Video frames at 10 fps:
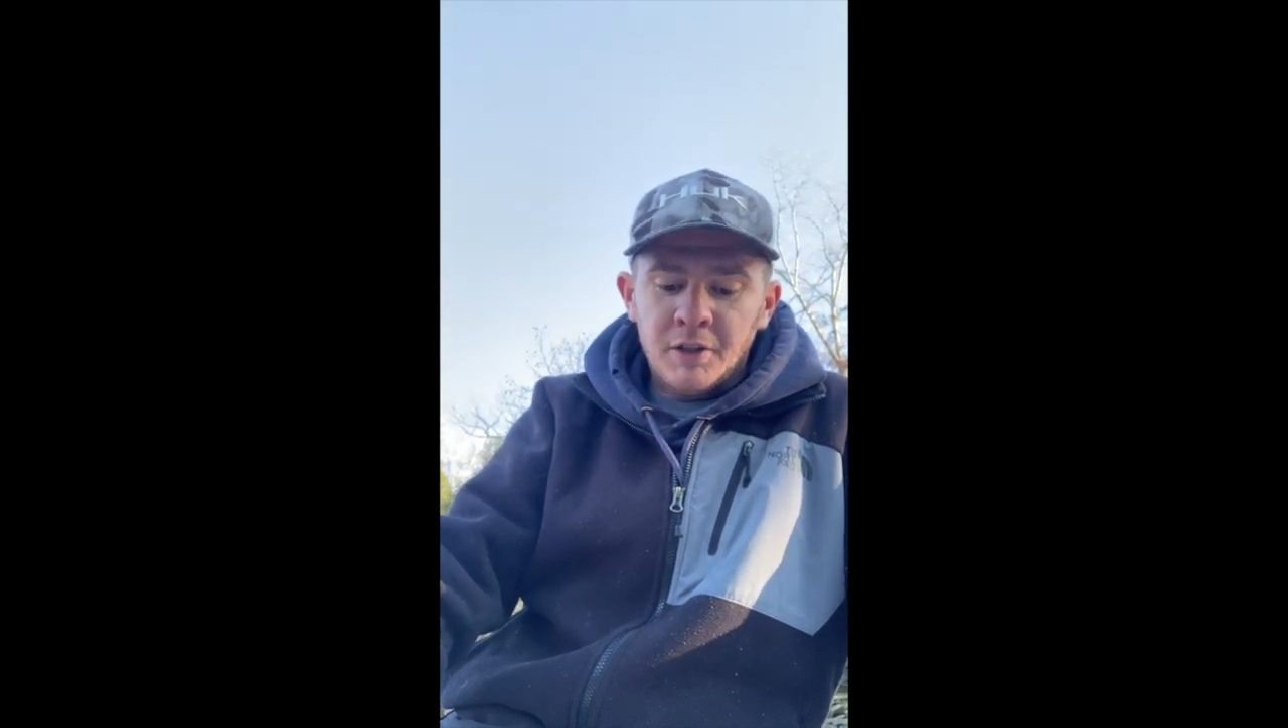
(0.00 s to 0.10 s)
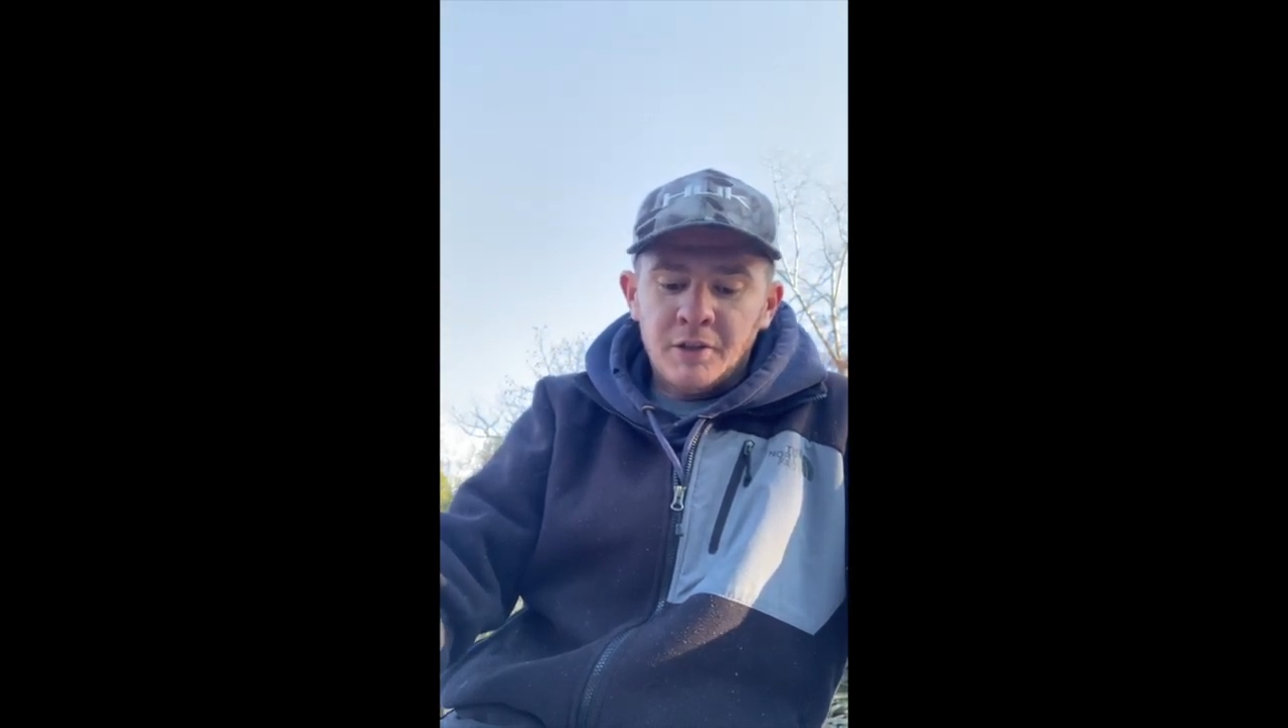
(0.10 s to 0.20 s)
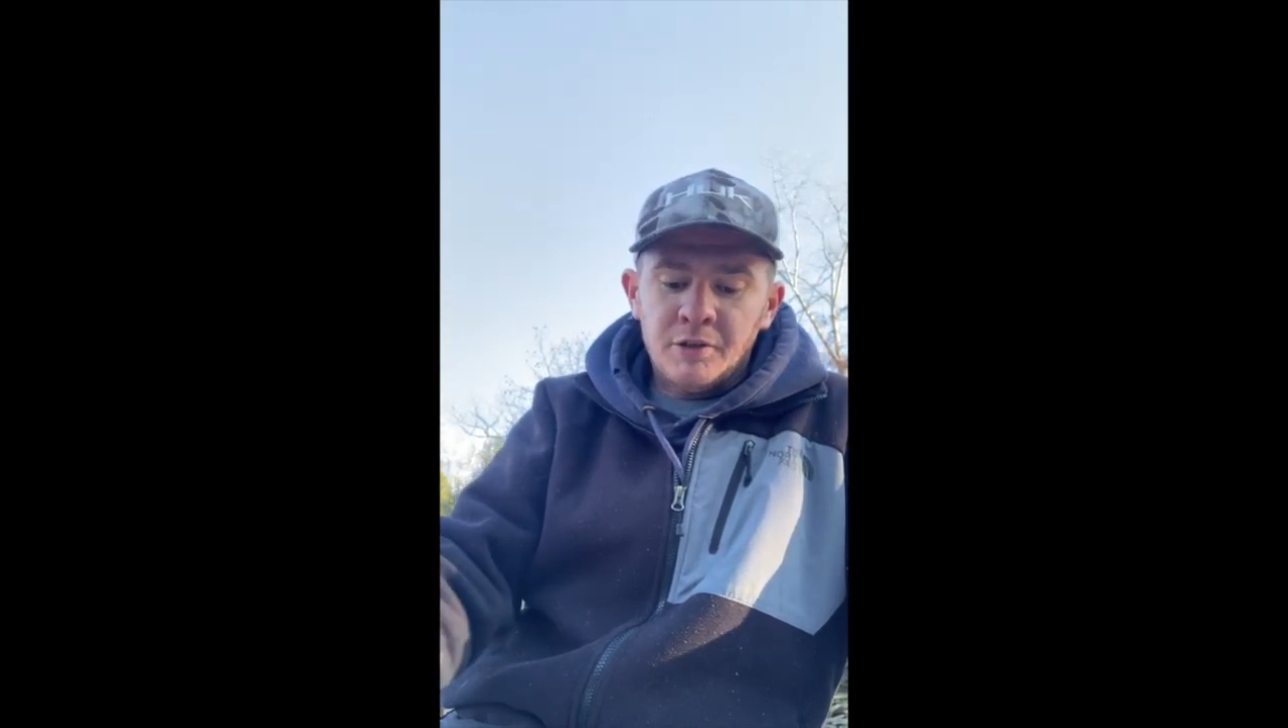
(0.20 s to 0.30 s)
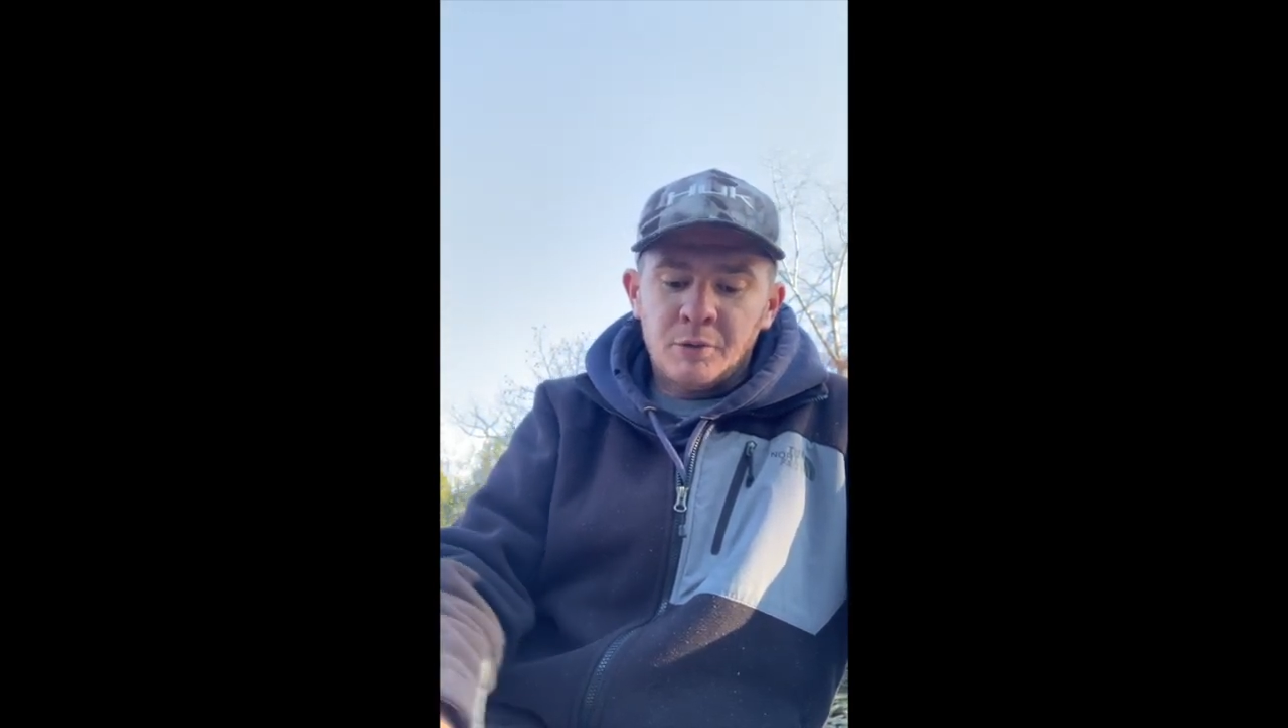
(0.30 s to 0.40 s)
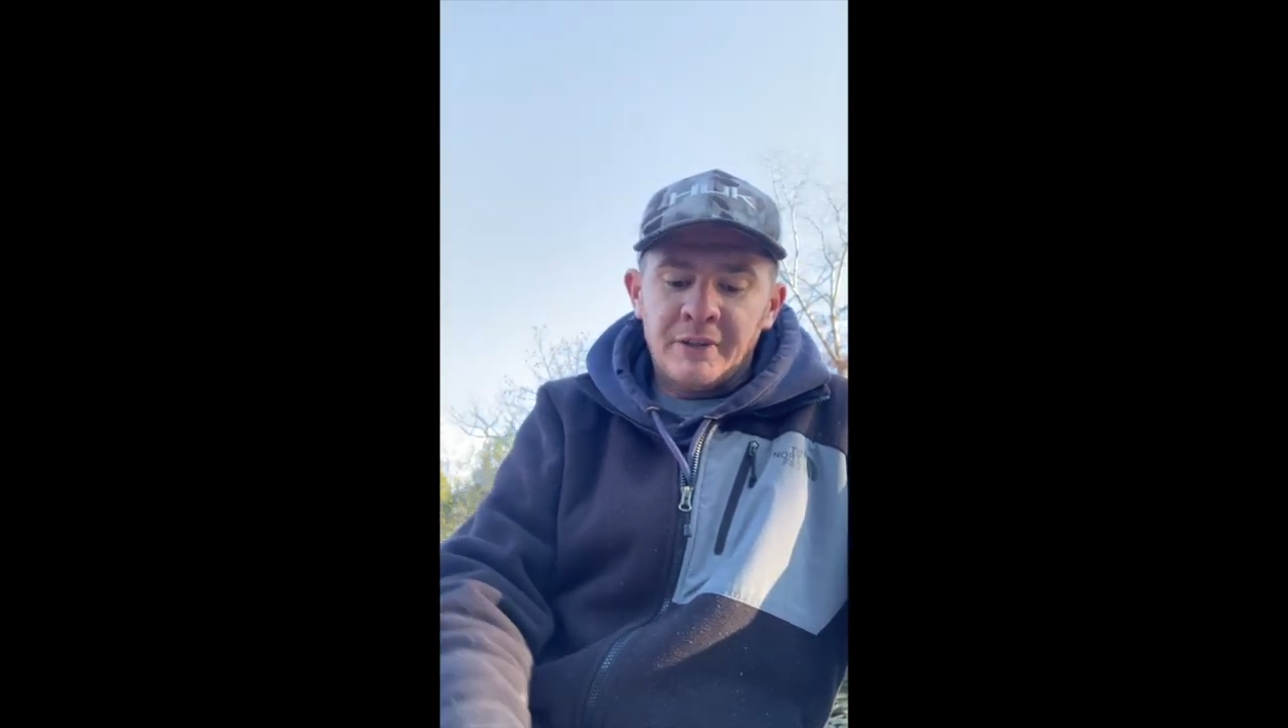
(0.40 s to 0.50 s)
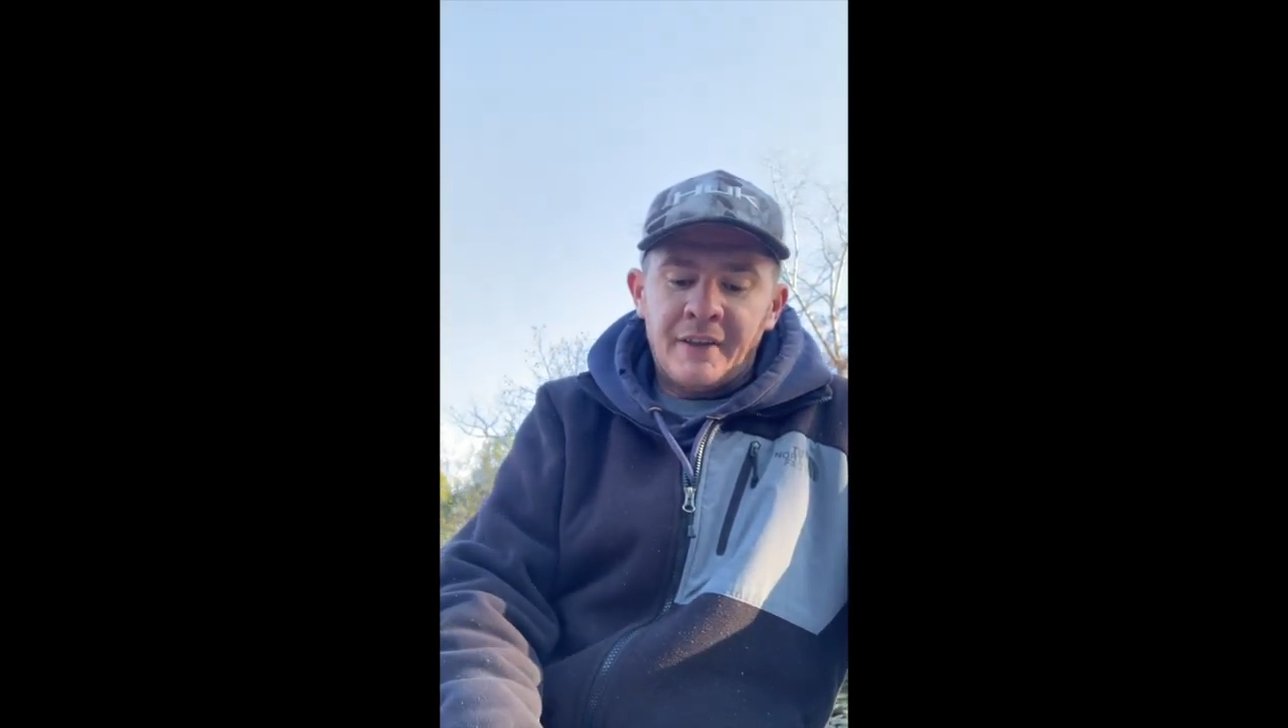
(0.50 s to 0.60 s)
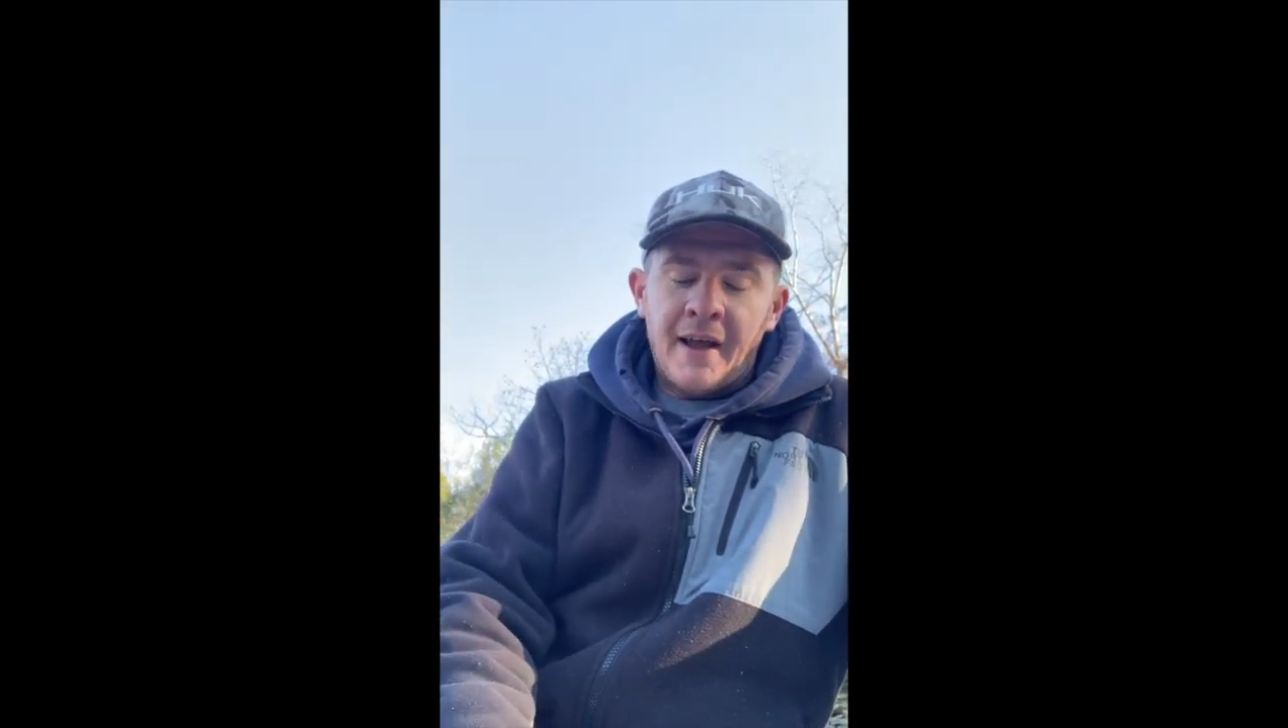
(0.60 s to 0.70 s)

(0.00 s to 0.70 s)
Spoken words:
who are in the